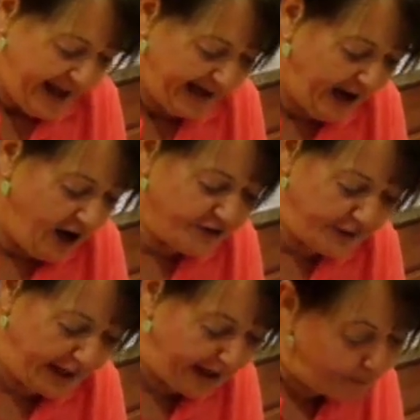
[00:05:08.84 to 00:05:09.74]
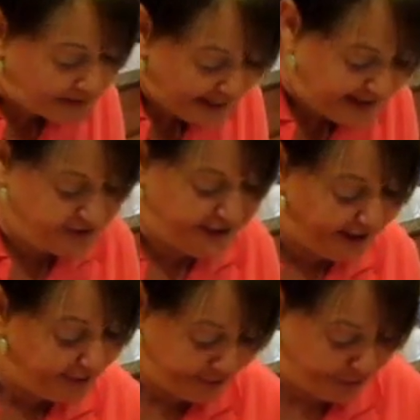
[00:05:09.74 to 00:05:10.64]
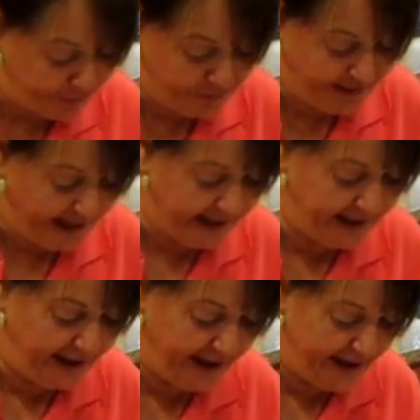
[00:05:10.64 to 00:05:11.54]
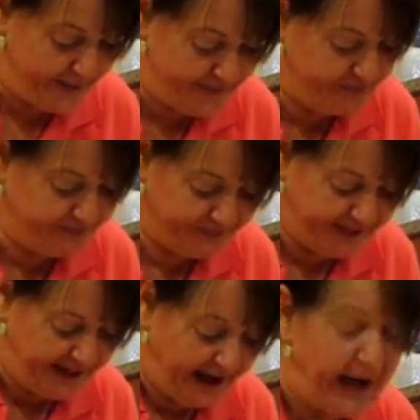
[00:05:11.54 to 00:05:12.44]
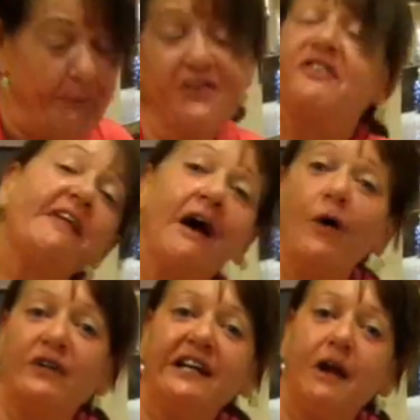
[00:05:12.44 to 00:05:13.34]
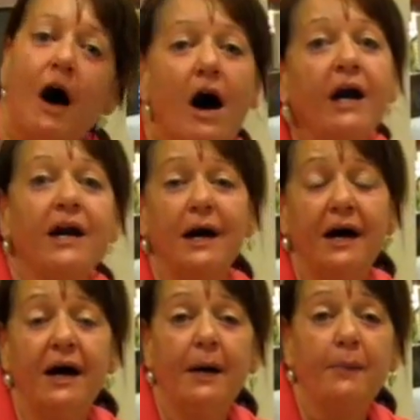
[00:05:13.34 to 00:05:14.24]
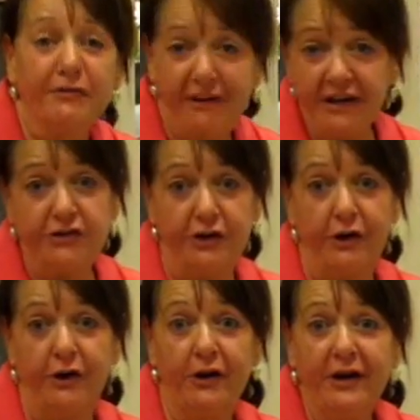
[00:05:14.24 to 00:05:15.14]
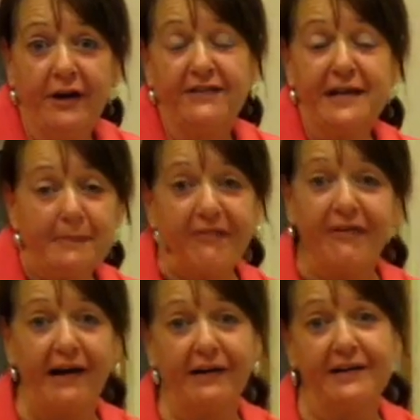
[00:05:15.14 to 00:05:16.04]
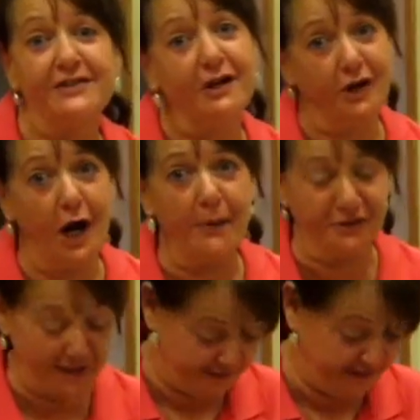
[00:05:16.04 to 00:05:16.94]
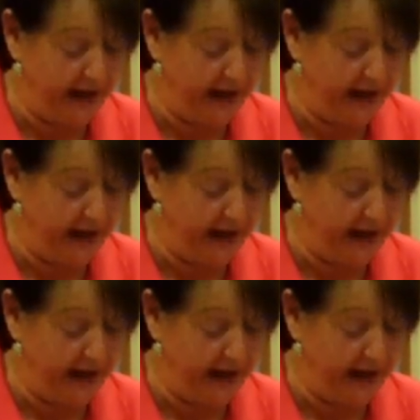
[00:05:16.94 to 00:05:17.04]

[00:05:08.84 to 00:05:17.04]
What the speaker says: And also I would like to tell you that I was the only non-professional semifinalist on Top Chef.